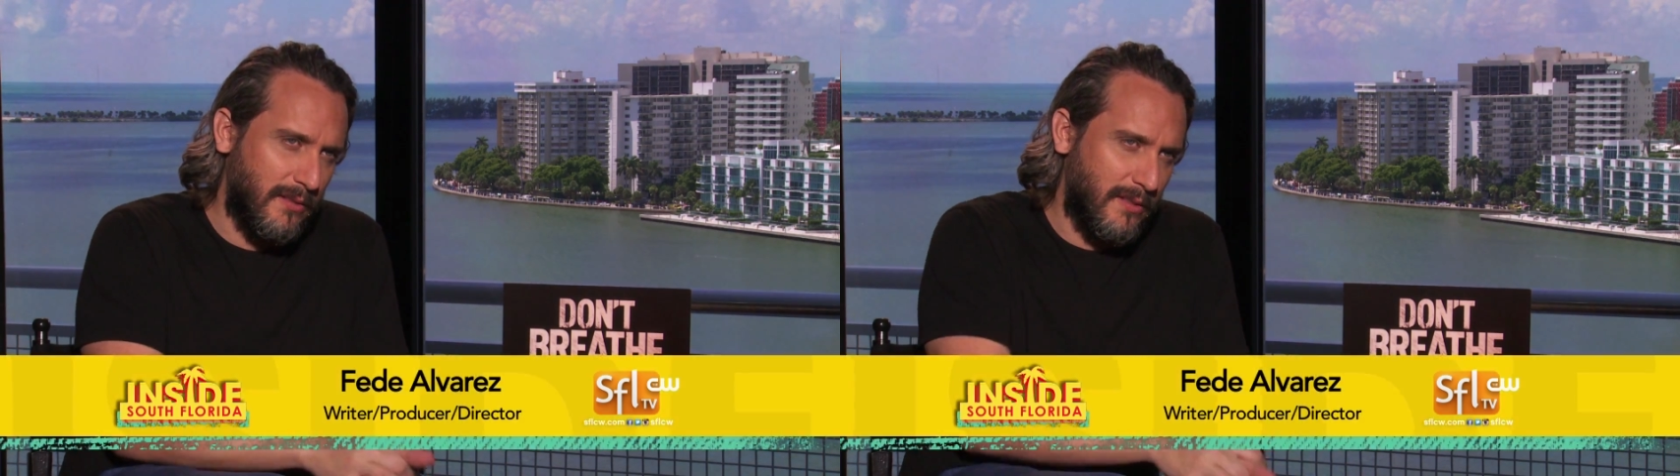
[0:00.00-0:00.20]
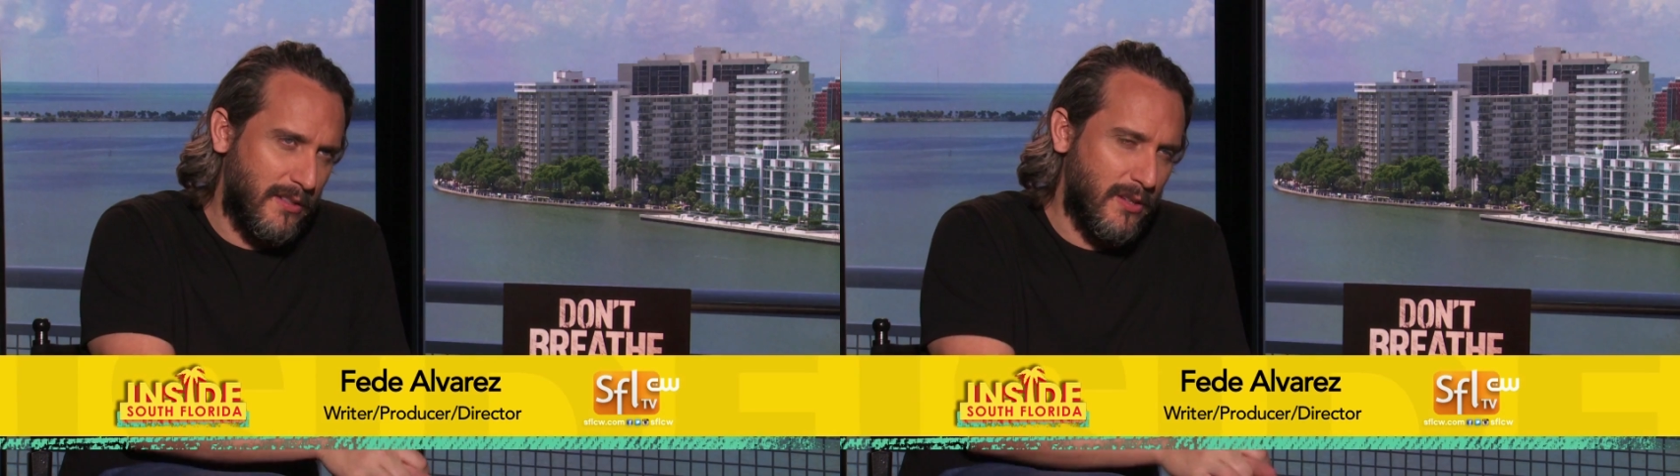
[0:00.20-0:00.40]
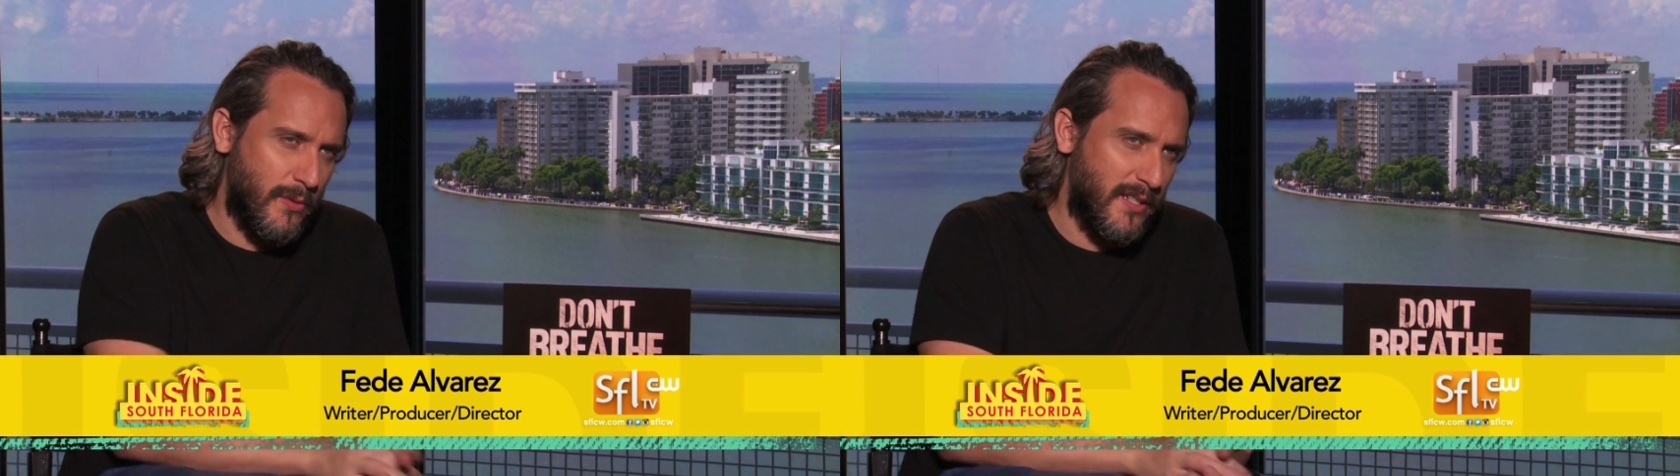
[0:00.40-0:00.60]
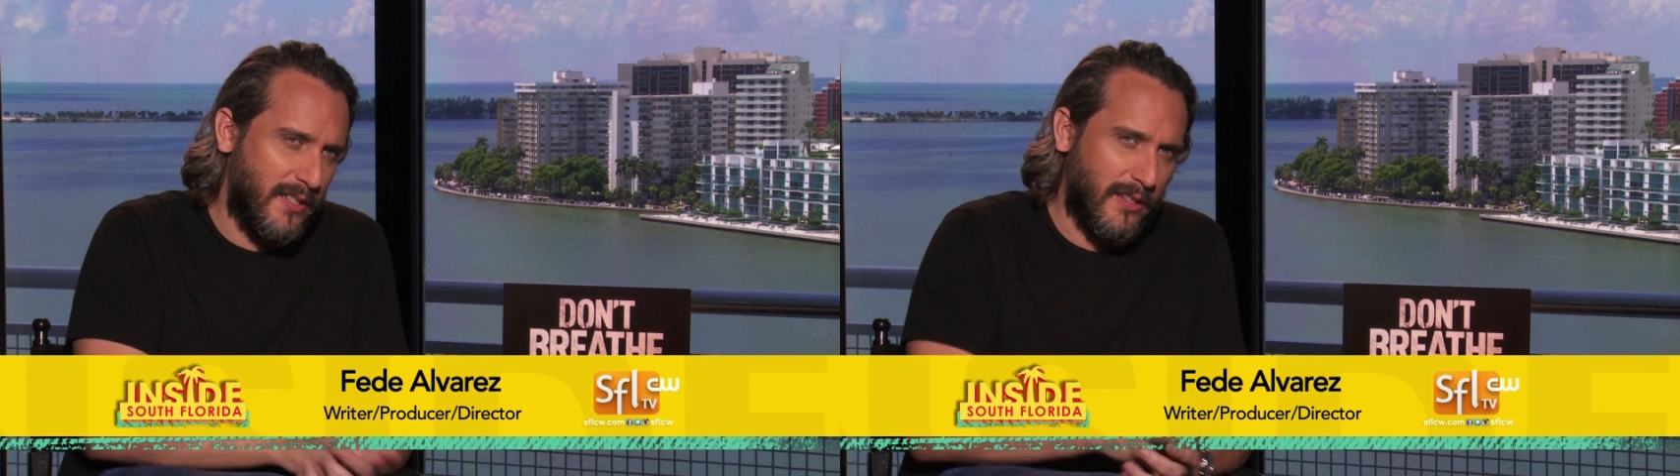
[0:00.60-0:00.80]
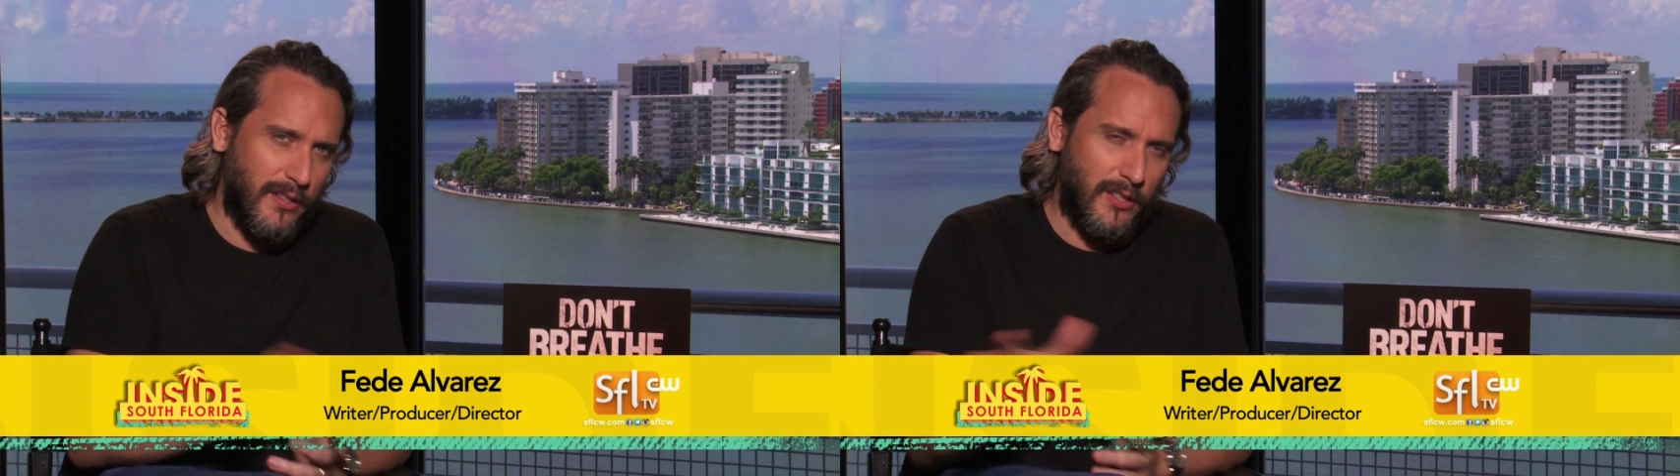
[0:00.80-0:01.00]
You don't know where it's
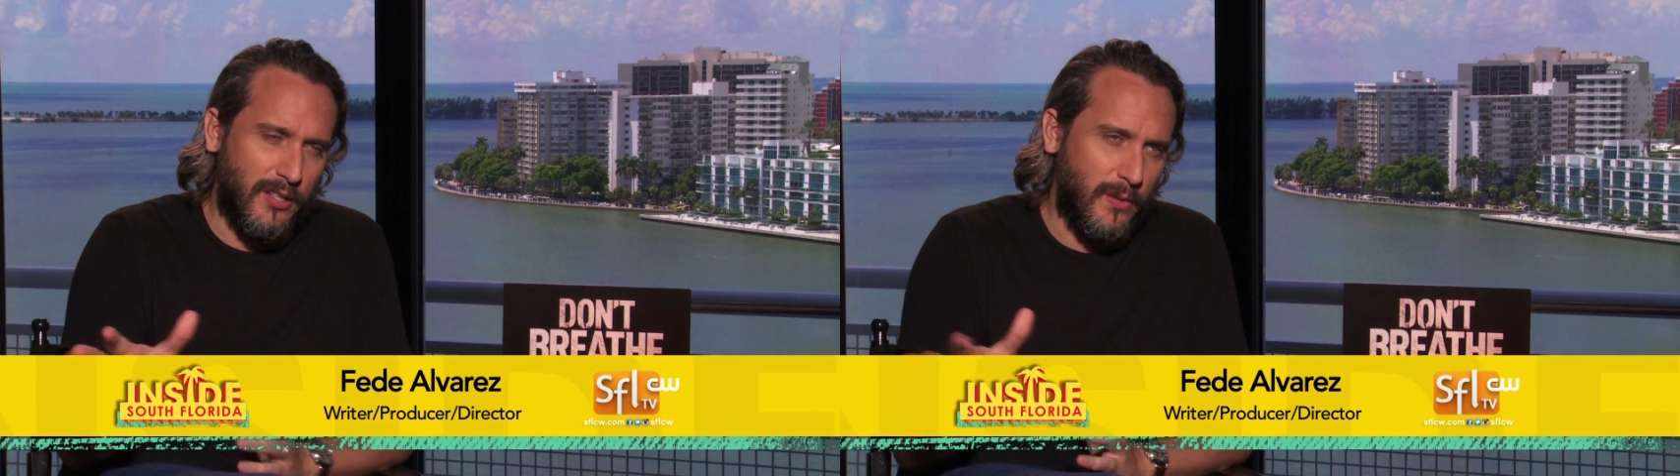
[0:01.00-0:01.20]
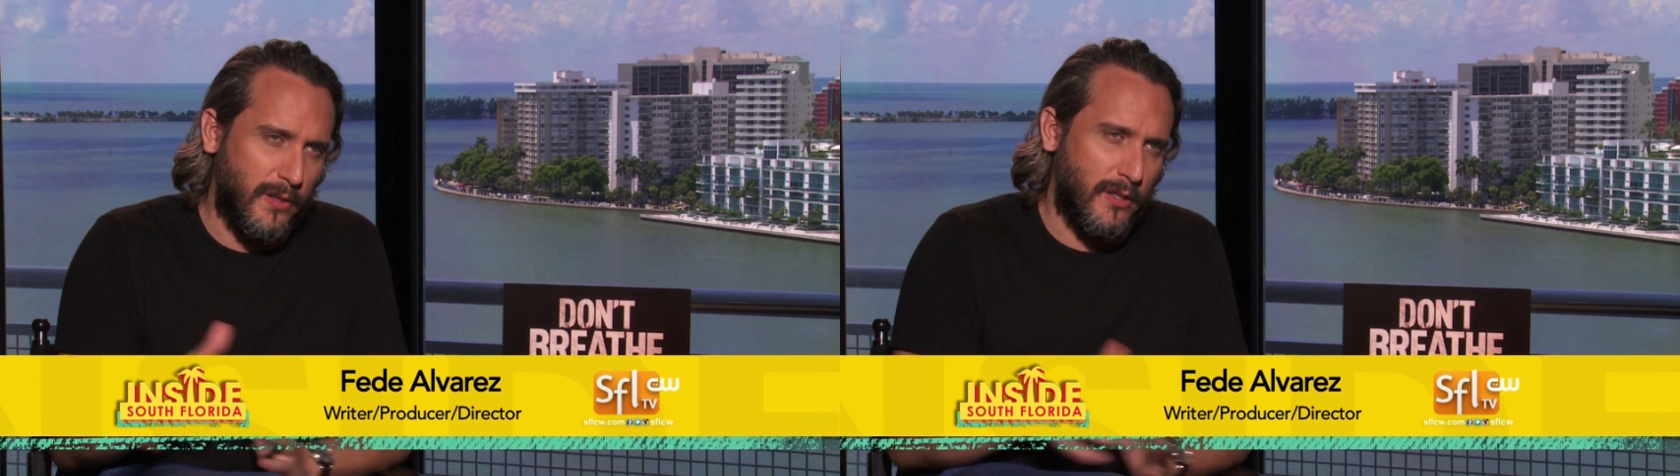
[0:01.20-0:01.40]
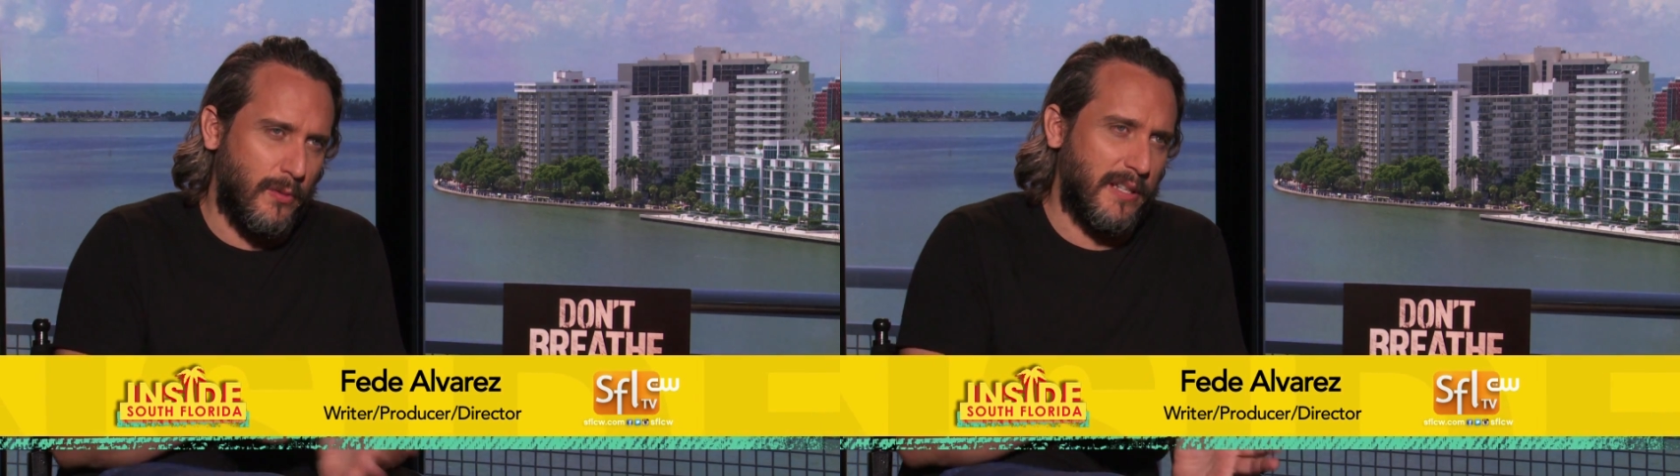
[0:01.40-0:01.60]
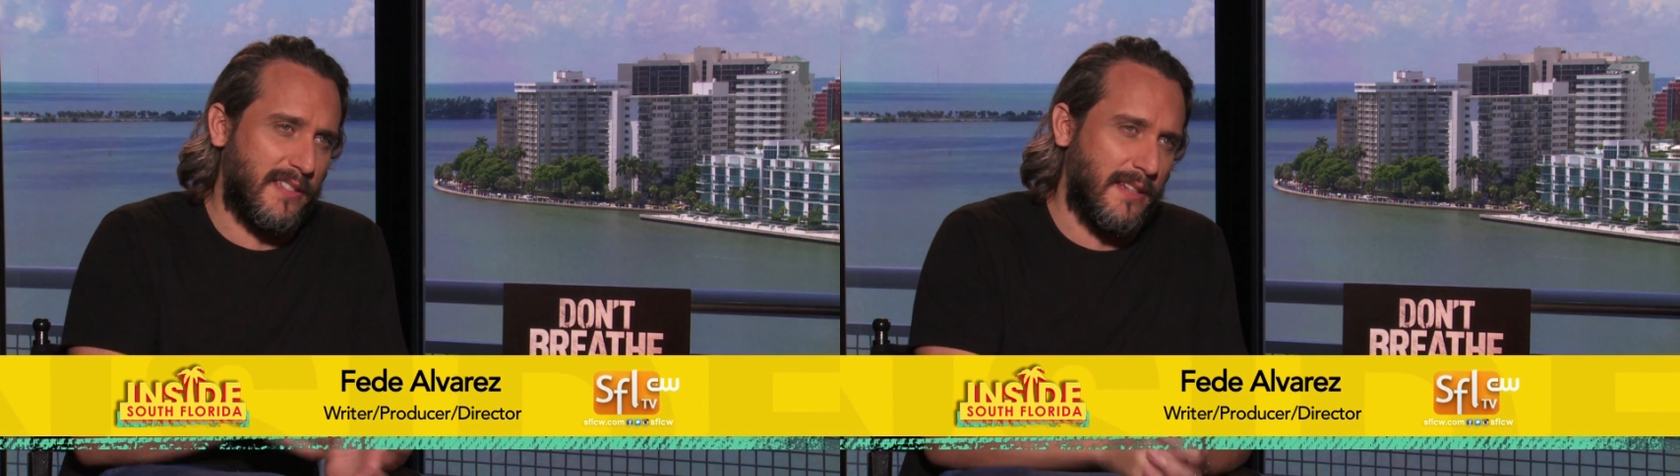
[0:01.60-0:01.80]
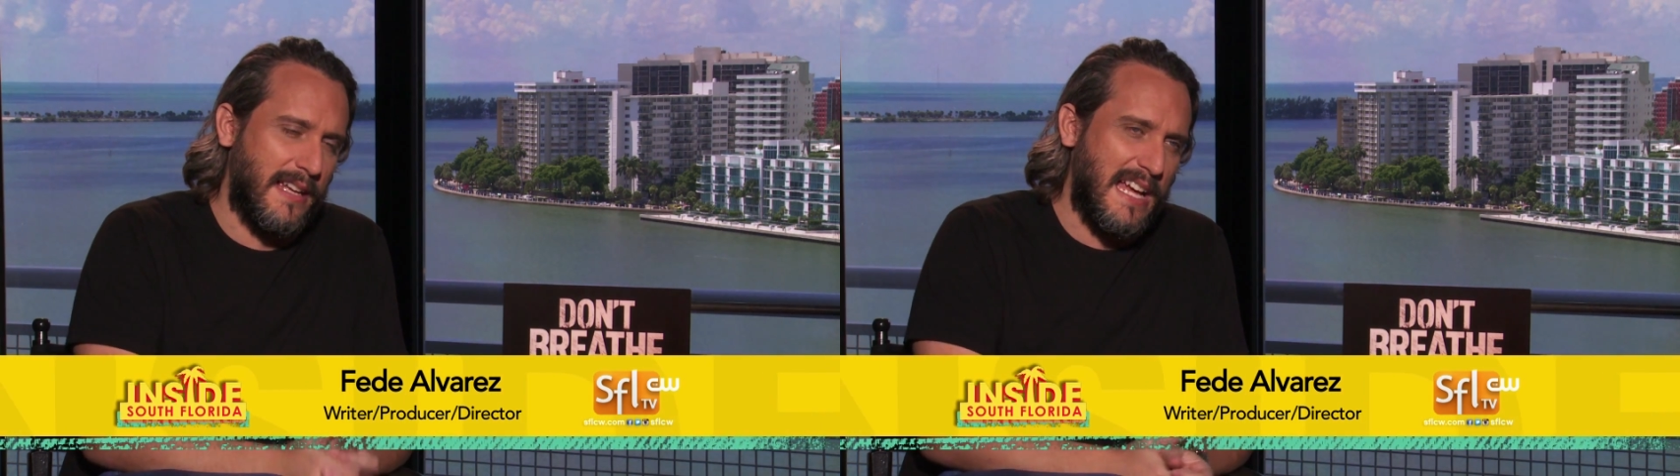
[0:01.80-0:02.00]
gonna go. You don't know
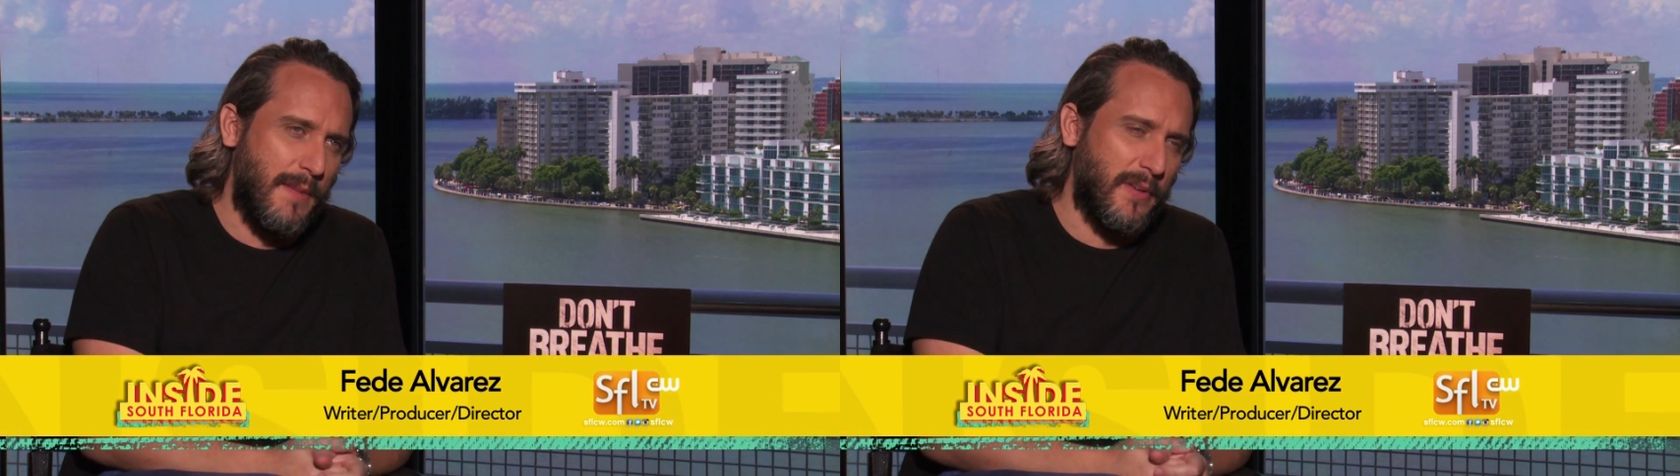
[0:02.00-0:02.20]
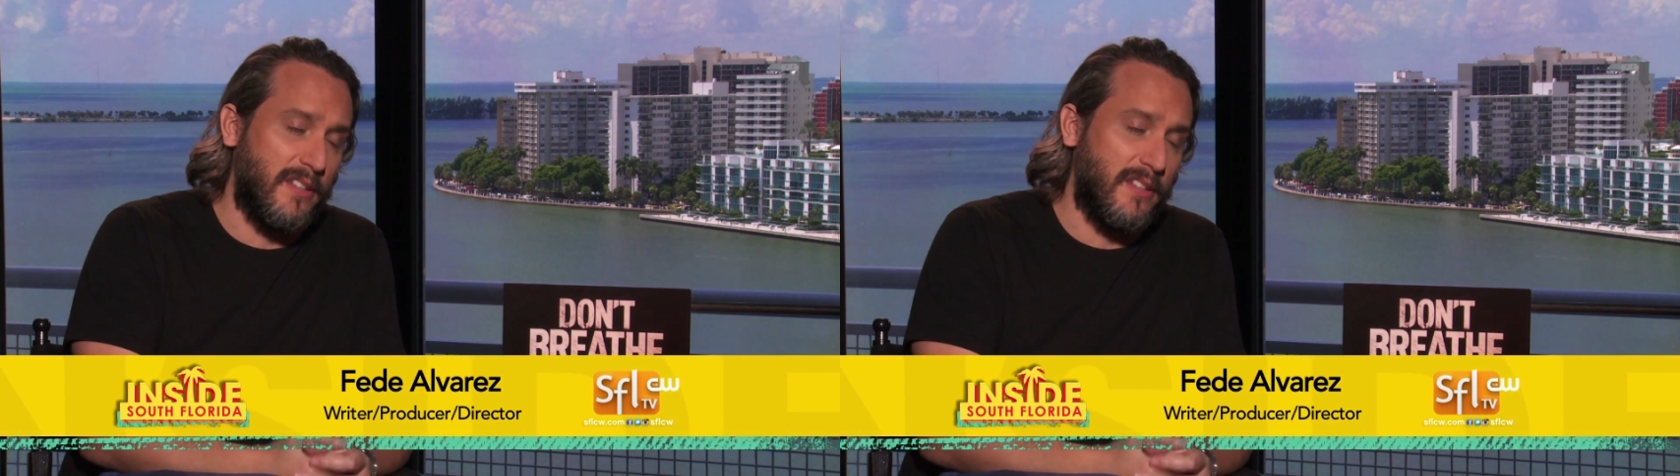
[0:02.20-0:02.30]
what's gonna happen.